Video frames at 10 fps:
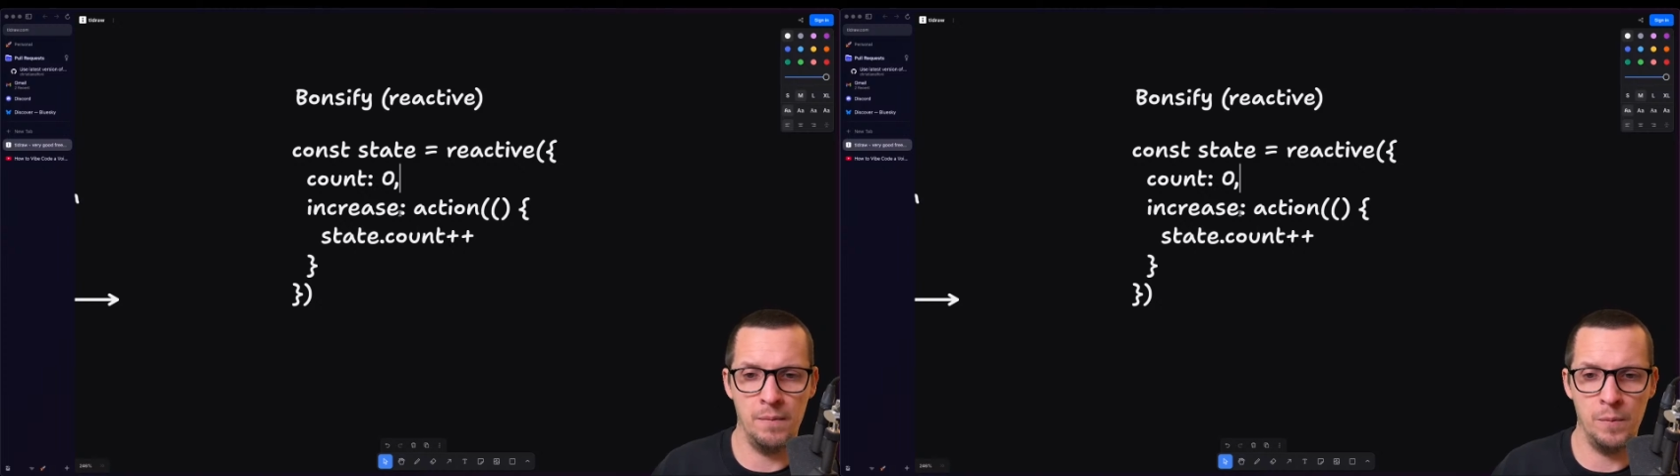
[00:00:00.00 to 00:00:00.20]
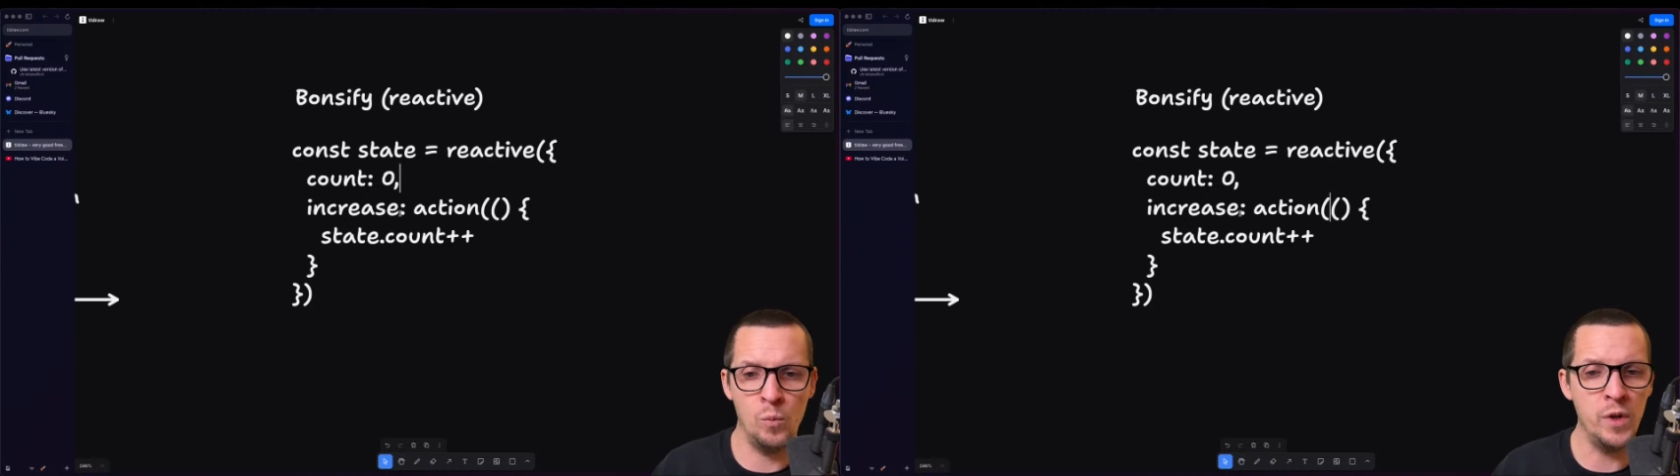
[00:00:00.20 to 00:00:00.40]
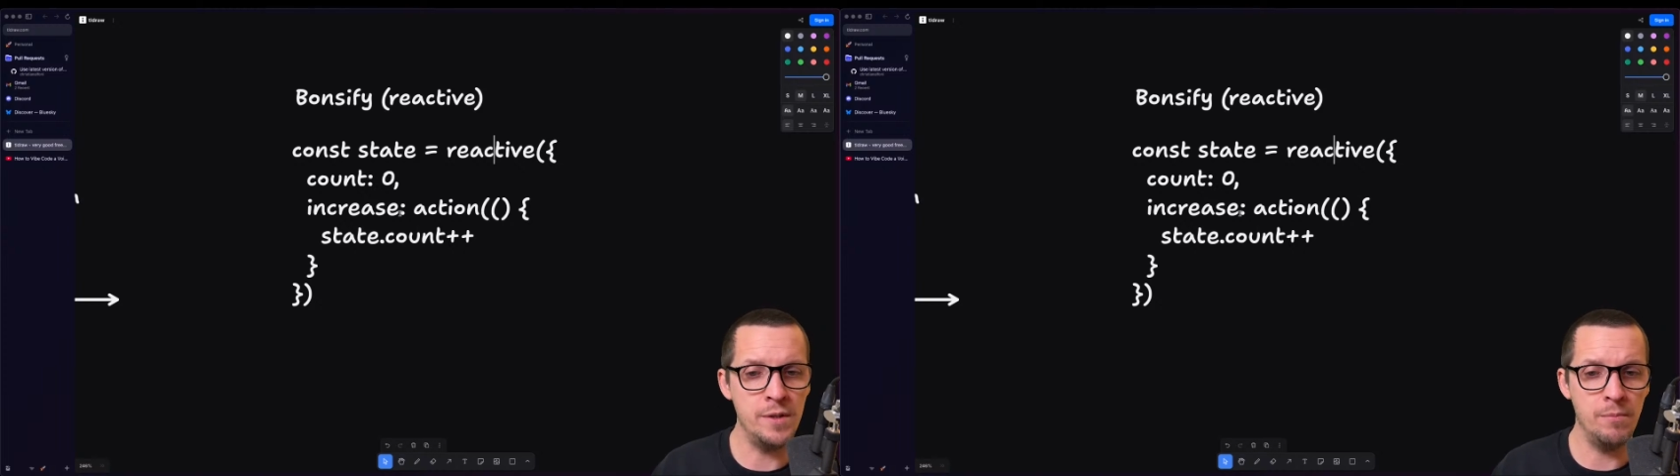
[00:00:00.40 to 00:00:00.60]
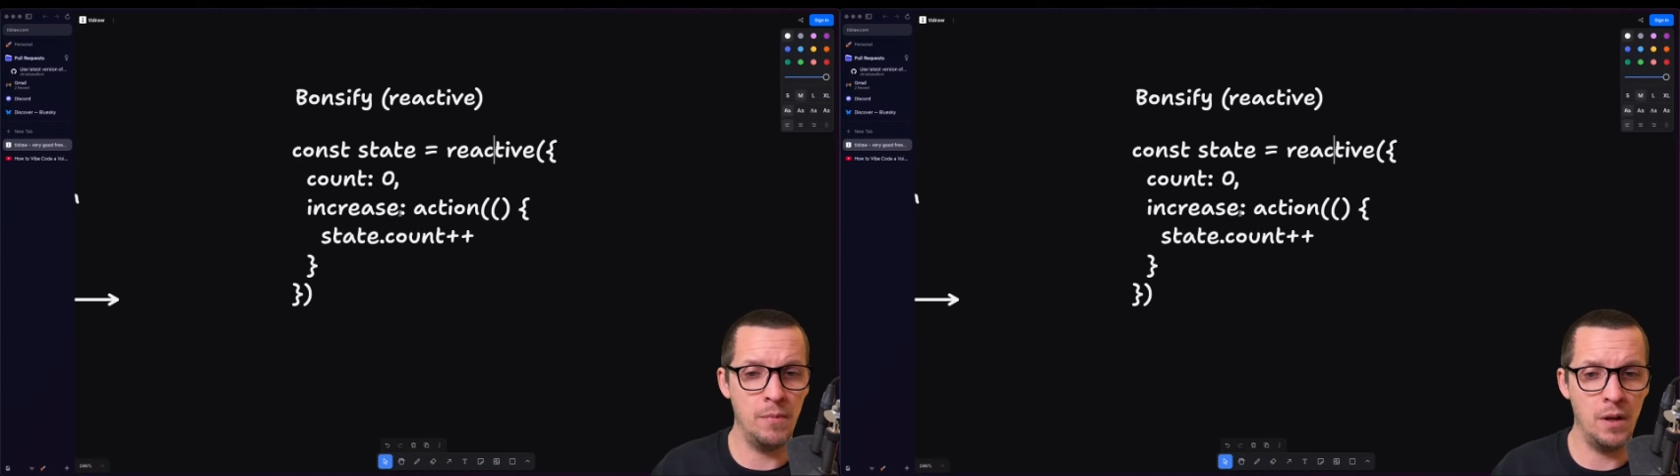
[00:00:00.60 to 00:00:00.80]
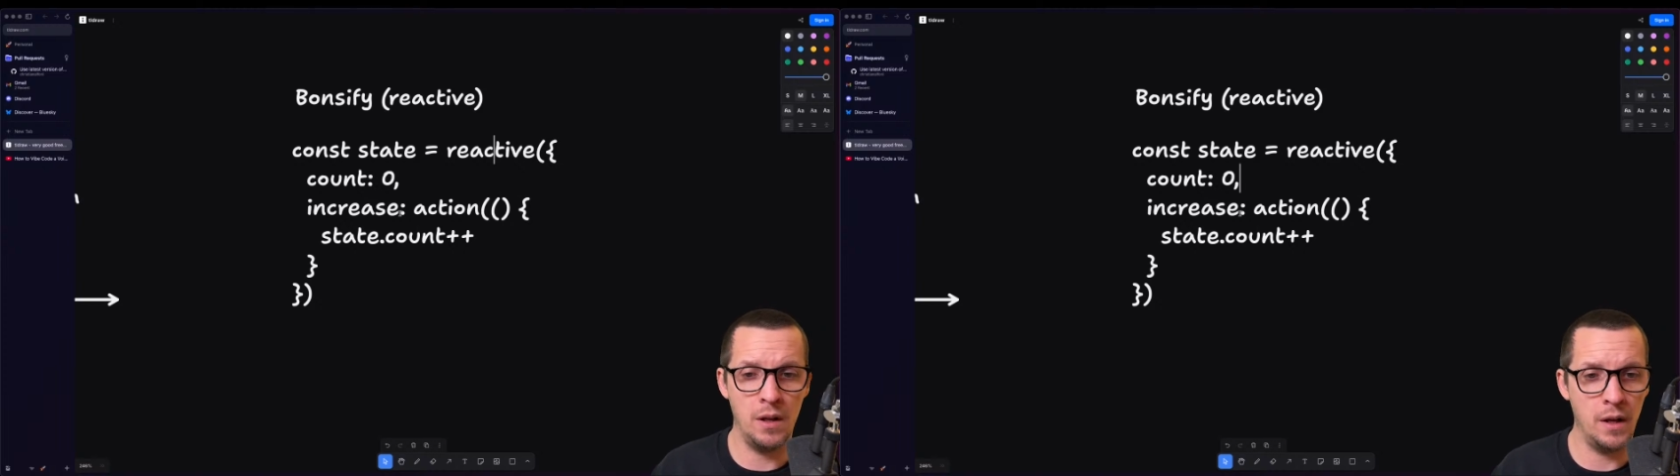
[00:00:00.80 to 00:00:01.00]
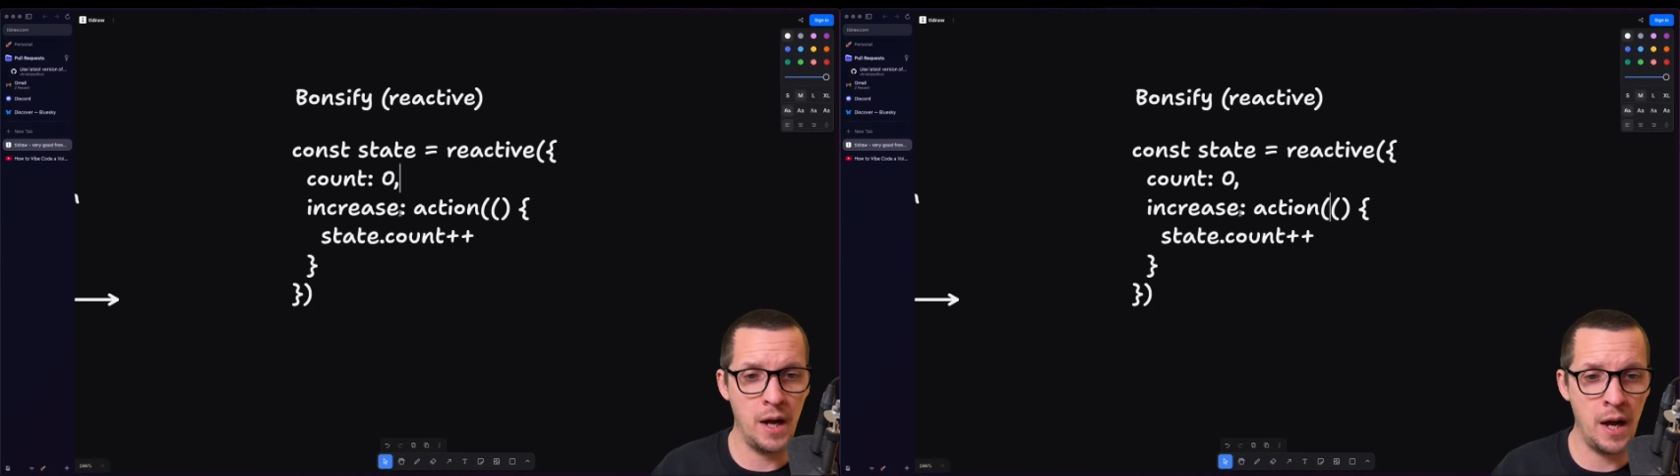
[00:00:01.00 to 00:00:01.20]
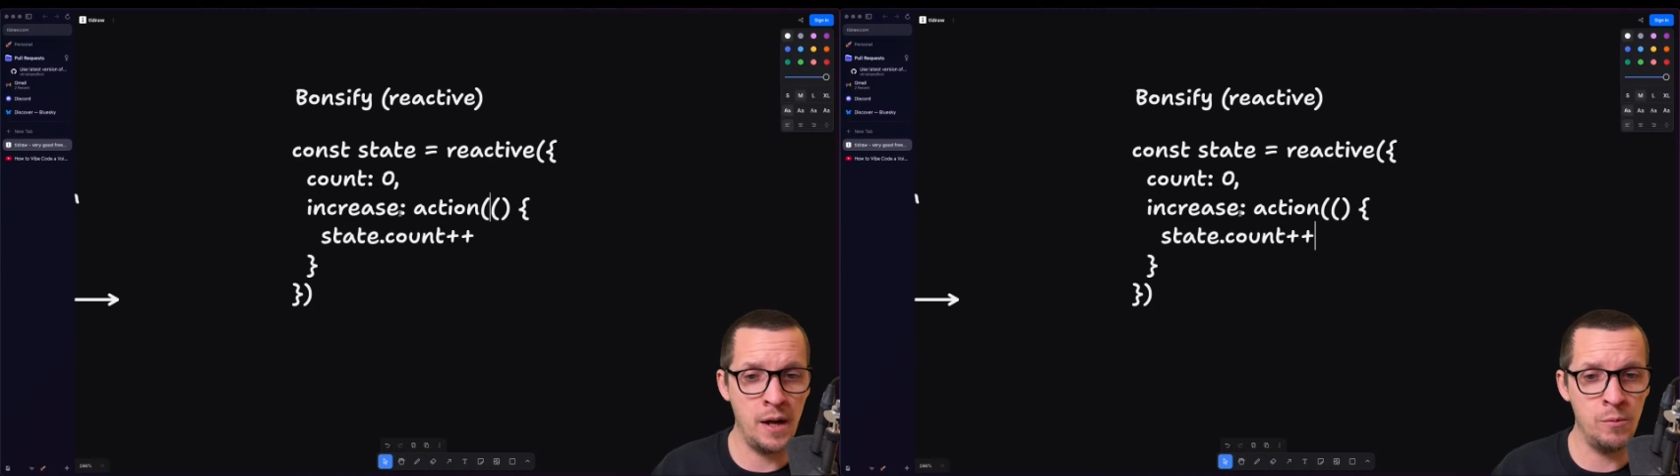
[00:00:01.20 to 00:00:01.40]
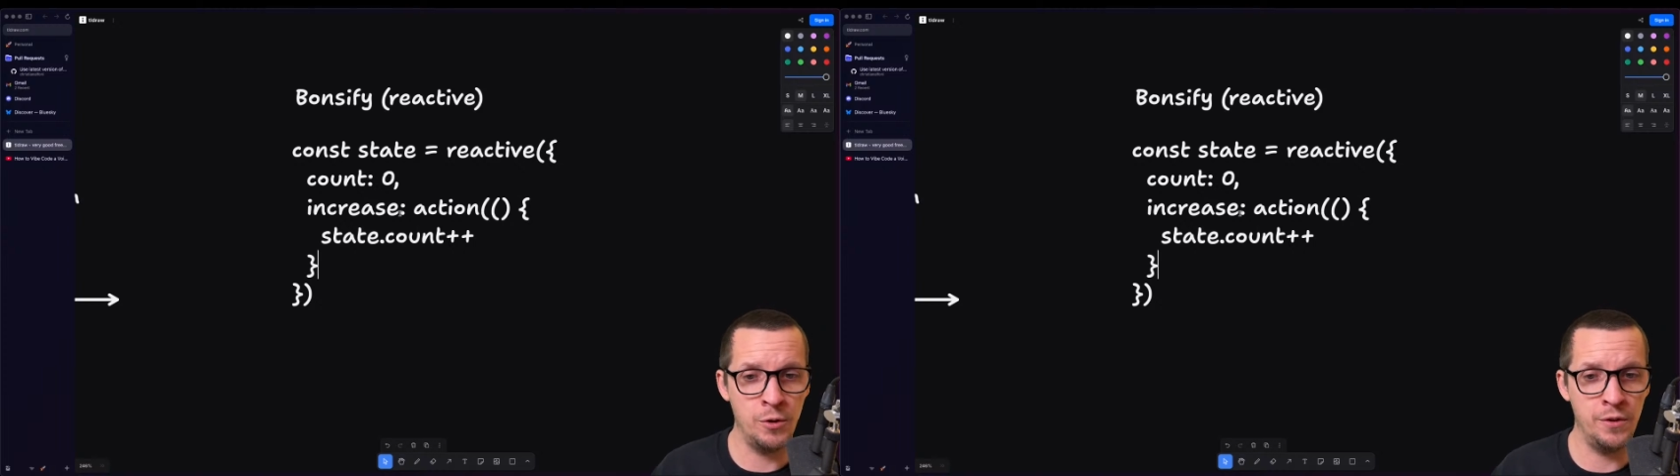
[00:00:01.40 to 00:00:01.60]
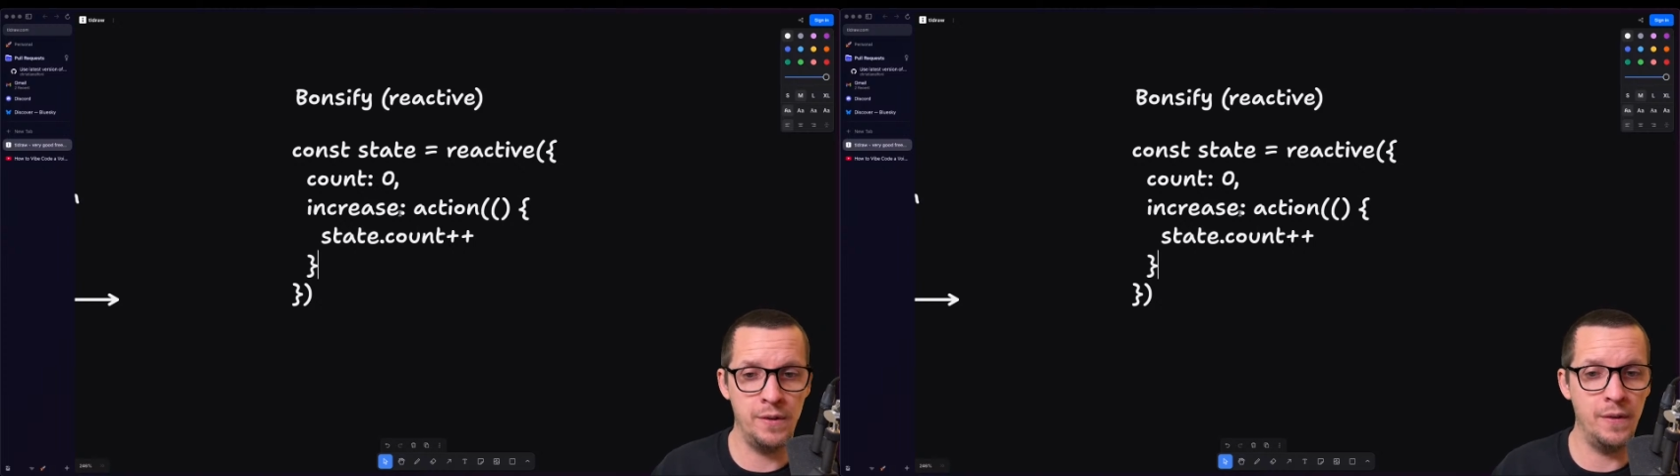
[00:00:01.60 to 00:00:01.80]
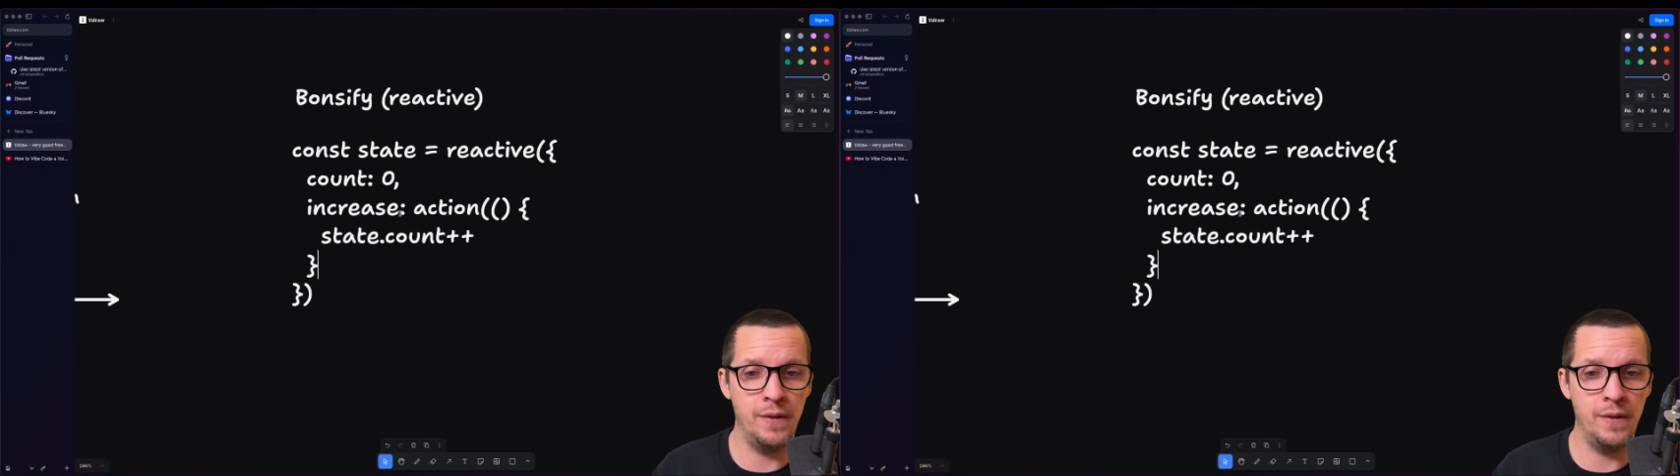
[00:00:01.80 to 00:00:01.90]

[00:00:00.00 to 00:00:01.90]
which I would,